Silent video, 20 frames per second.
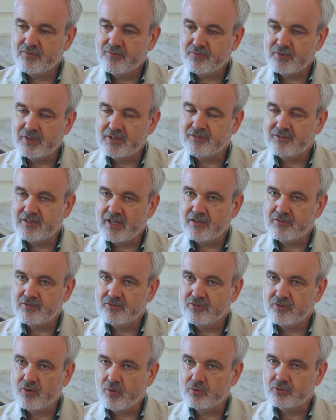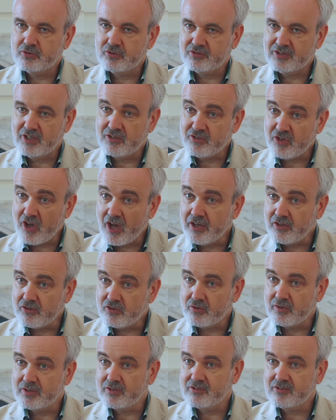Free State soldiers had died
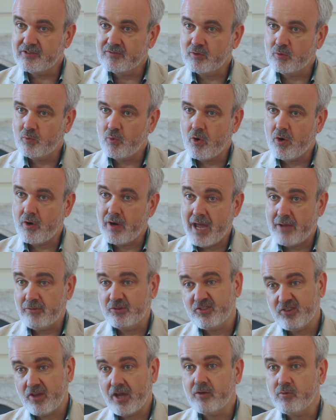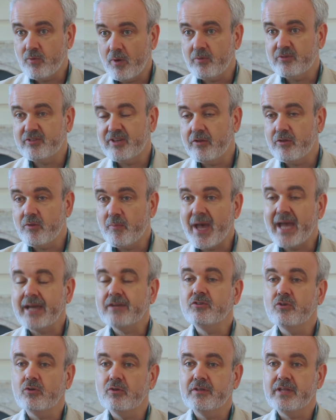during the Civil War outside what was now the
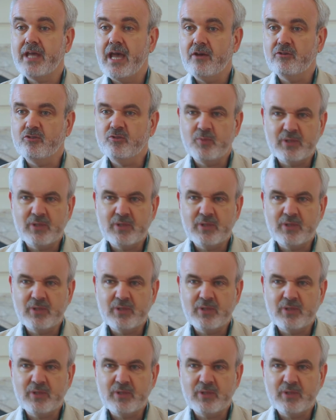back door of the house,